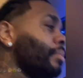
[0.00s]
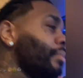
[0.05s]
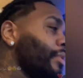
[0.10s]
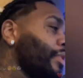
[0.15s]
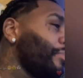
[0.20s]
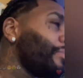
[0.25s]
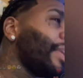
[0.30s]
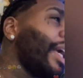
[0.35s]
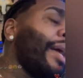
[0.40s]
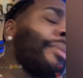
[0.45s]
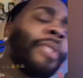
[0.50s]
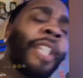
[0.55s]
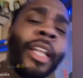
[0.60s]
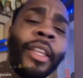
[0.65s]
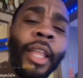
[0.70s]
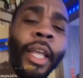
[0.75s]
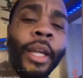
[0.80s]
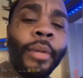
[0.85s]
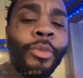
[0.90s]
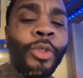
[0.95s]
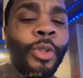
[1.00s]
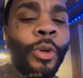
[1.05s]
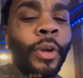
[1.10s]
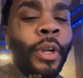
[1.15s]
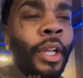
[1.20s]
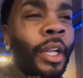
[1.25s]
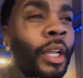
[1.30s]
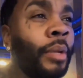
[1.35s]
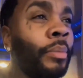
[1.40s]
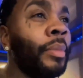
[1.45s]
Sometimes I think I'm
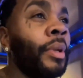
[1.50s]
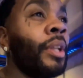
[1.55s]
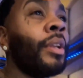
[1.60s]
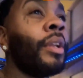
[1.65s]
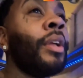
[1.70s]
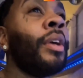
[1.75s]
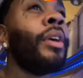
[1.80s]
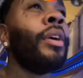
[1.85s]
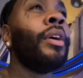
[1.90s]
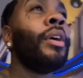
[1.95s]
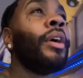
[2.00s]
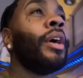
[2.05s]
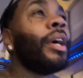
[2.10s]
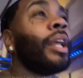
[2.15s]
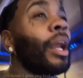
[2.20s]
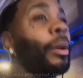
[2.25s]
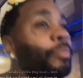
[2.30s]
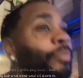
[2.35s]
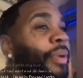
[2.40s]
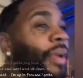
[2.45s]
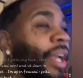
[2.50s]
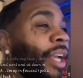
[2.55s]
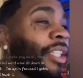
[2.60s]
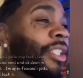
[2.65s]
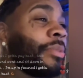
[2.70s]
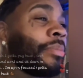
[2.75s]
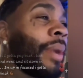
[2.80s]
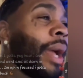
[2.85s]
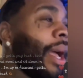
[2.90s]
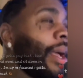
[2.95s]
dreaming, and I
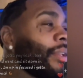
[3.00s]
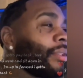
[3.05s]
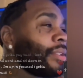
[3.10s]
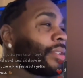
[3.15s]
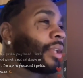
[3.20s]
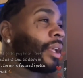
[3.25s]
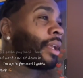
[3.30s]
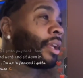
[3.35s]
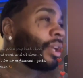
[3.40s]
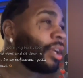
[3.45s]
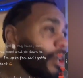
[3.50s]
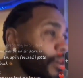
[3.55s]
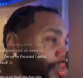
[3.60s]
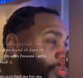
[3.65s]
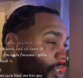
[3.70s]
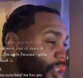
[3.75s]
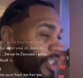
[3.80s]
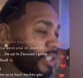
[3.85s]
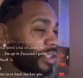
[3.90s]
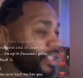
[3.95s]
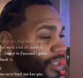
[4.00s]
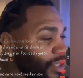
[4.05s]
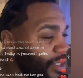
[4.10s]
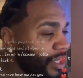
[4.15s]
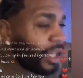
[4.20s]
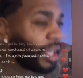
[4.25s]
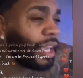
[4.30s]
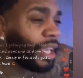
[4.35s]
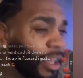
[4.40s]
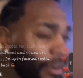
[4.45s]
pinch myself just to see
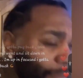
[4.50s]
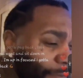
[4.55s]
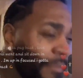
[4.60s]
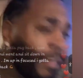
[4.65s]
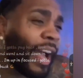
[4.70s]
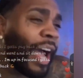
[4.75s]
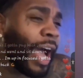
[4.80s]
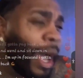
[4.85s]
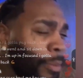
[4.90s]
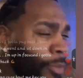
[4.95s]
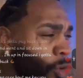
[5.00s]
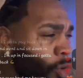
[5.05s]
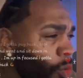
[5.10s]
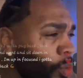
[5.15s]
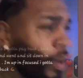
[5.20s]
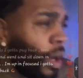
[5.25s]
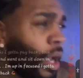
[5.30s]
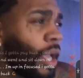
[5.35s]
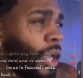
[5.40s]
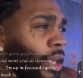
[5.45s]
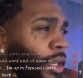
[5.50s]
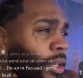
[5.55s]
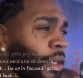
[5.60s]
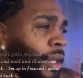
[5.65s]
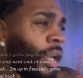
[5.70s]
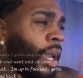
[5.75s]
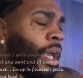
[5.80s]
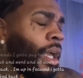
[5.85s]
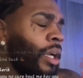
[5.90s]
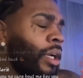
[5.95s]
if I'm awake or
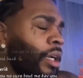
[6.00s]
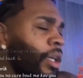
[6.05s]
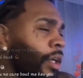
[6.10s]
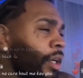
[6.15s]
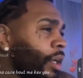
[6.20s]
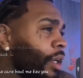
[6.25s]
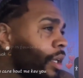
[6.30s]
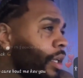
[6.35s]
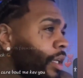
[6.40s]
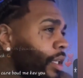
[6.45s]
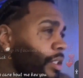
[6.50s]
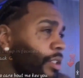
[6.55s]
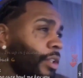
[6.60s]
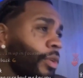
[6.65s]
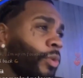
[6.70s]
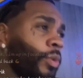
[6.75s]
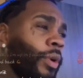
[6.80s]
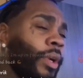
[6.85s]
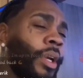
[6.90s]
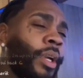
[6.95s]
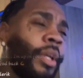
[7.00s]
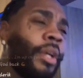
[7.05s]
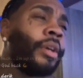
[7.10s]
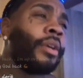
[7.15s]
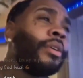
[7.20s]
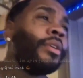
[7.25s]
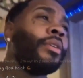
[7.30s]
not. Is it real?